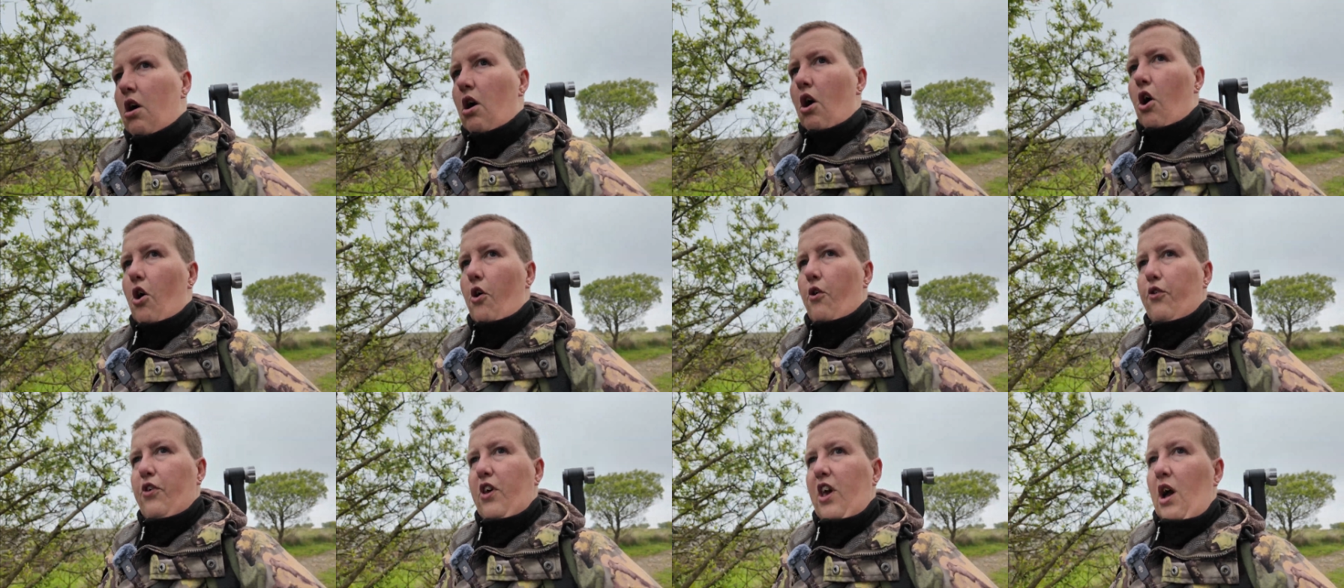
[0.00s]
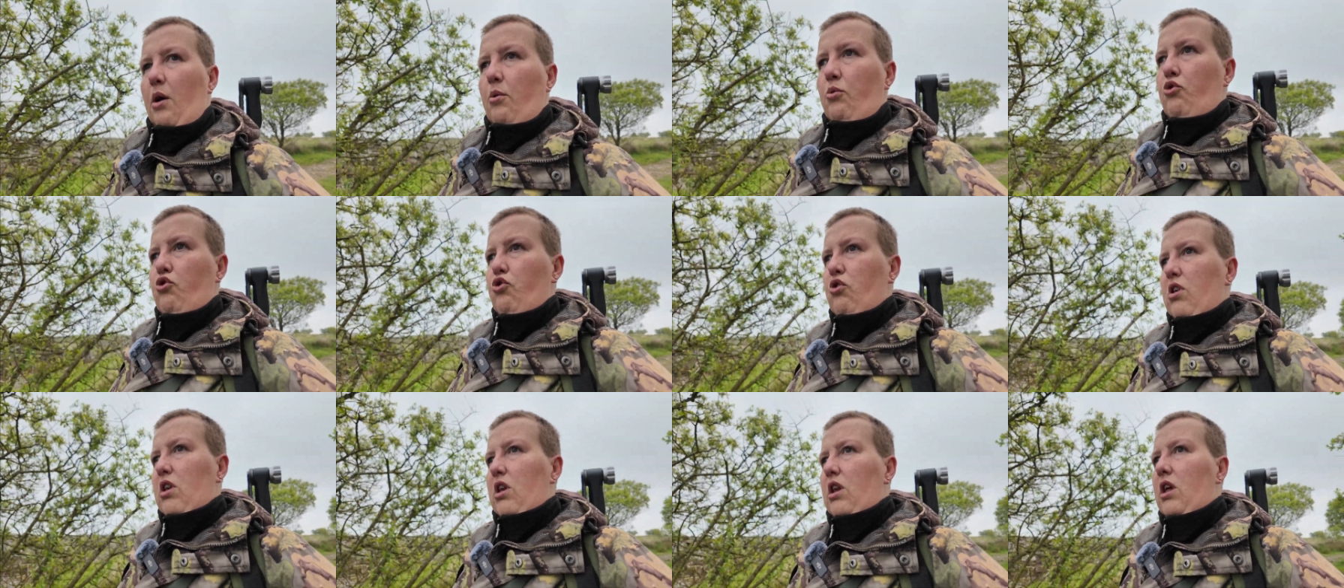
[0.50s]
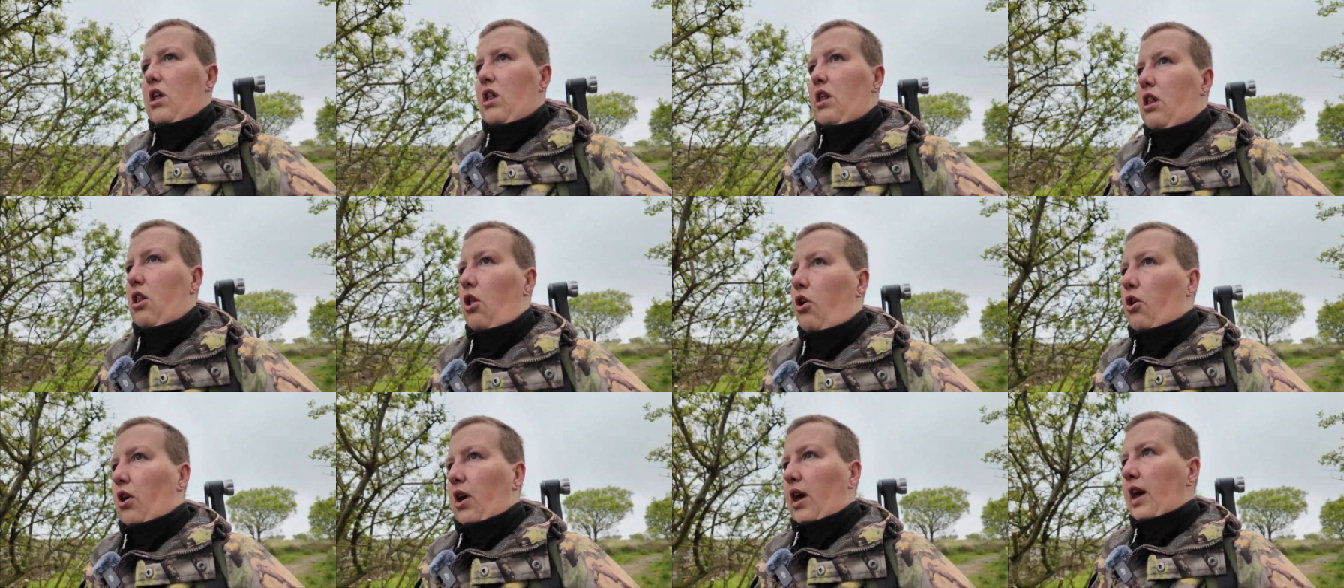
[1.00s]
of capturing the
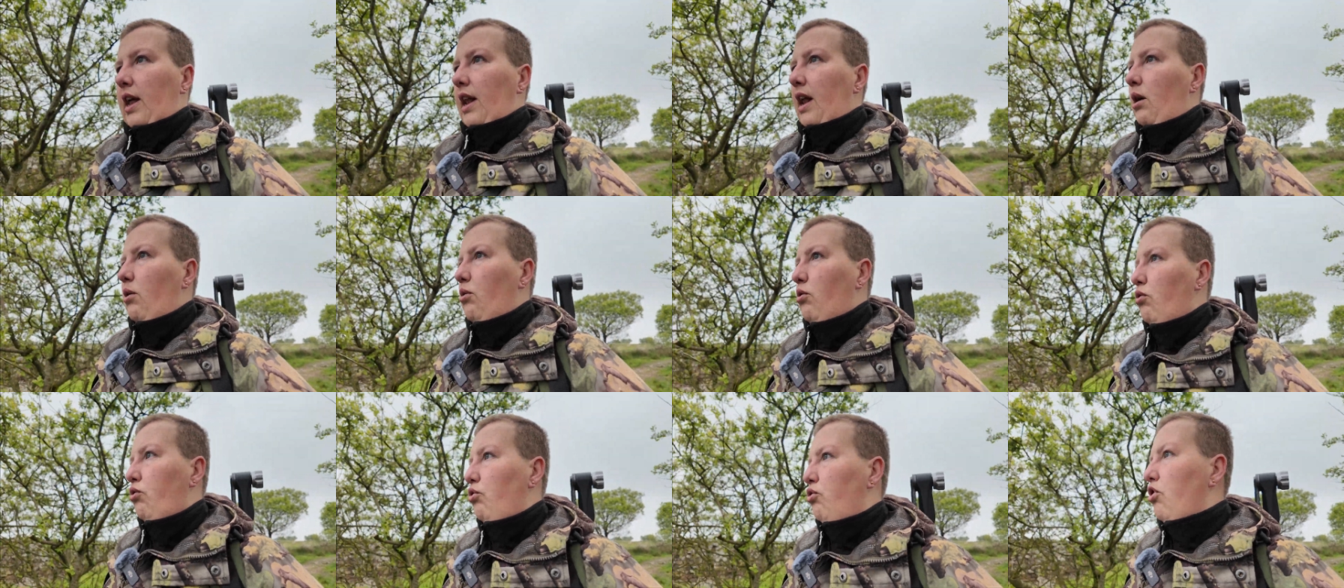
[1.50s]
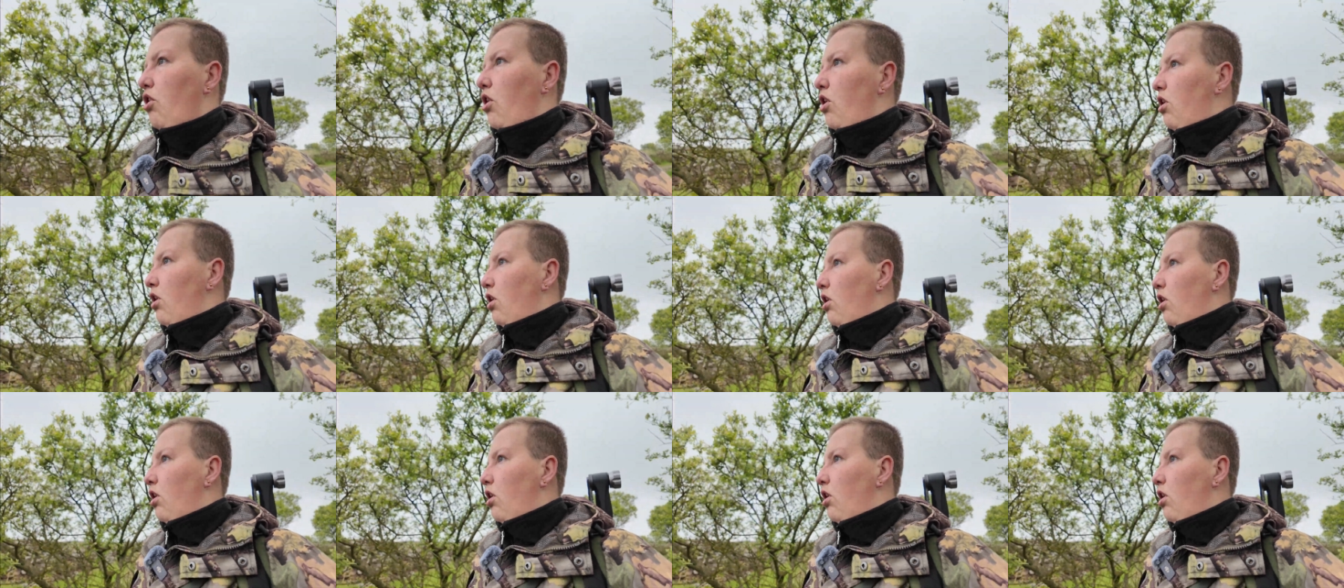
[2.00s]
long-eared owls.